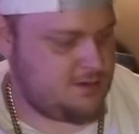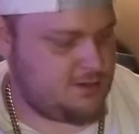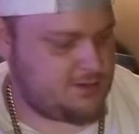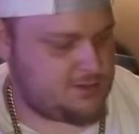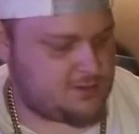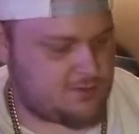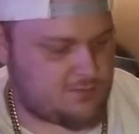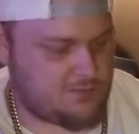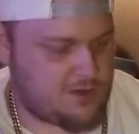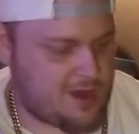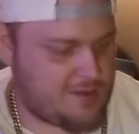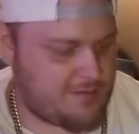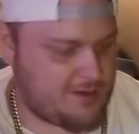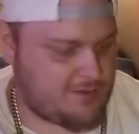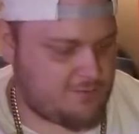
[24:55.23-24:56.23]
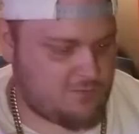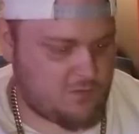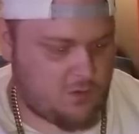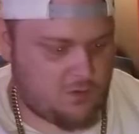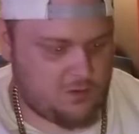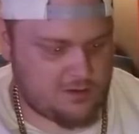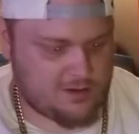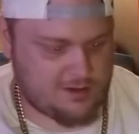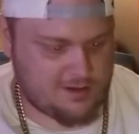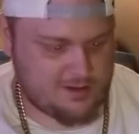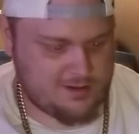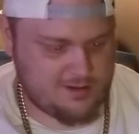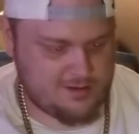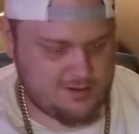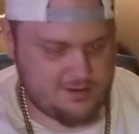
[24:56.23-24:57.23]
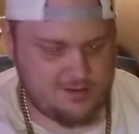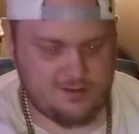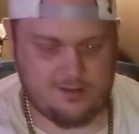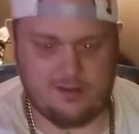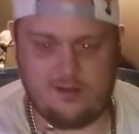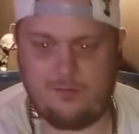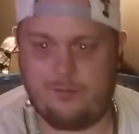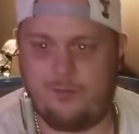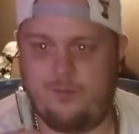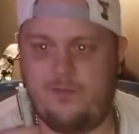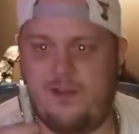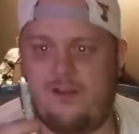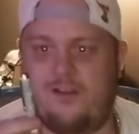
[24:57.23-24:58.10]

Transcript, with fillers: ceramic roller. They're